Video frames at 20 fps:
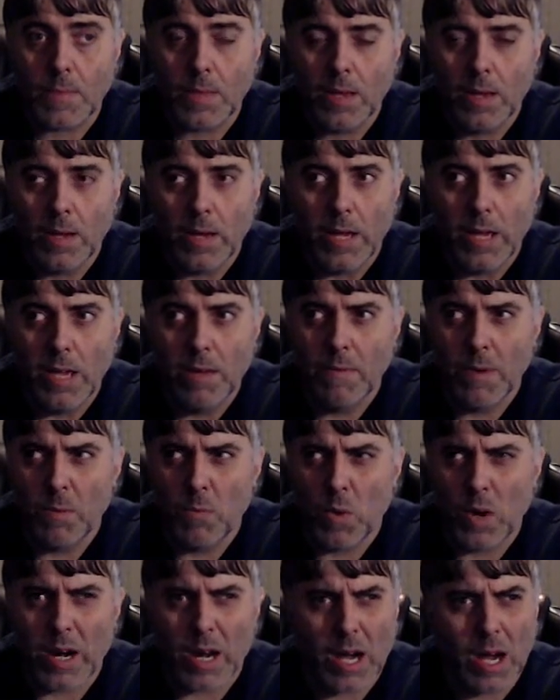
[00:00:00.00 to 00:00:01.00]
Even
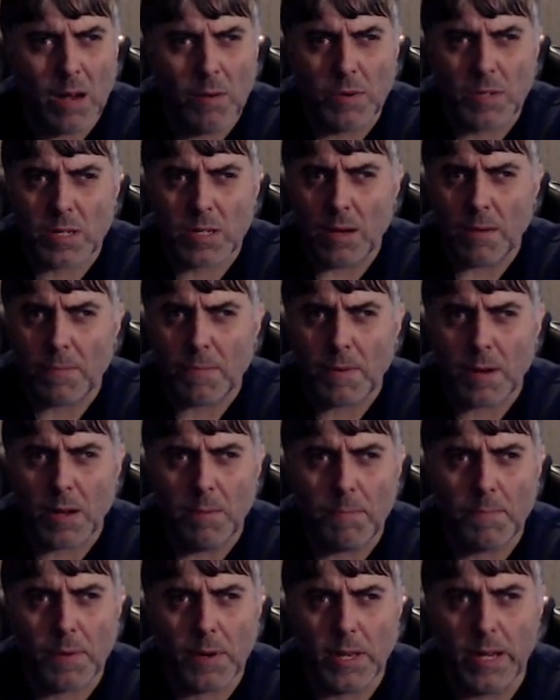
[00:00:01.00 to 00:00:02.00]
when I was a
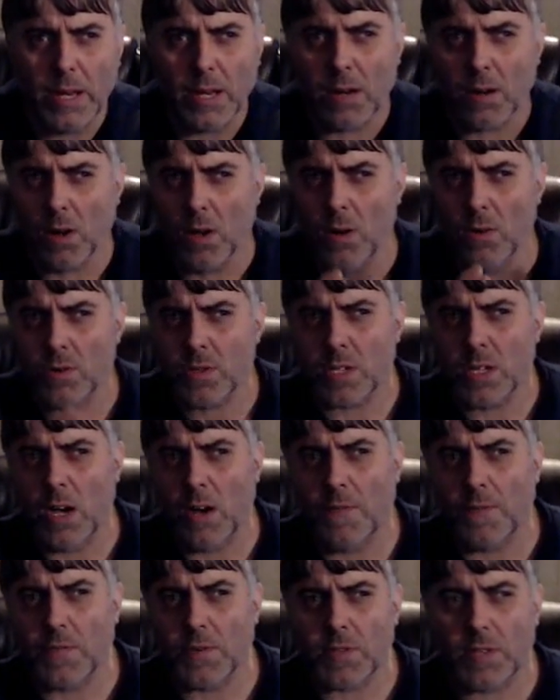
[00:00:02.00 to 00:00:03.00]
complete low
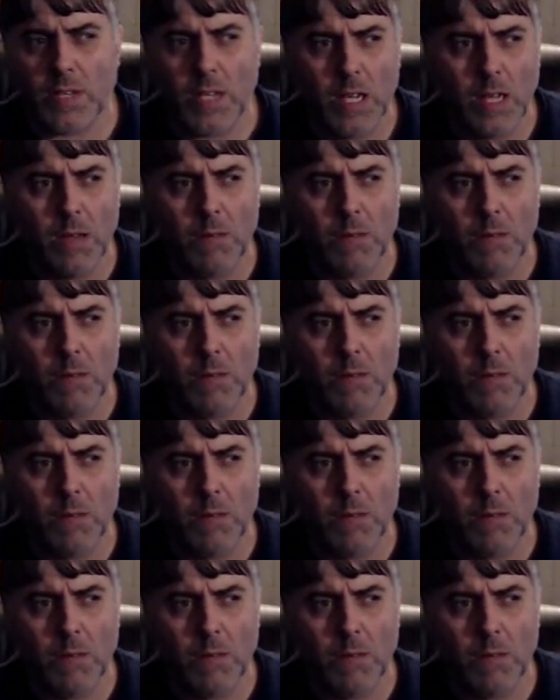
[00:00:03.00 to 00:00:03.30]
self-esteem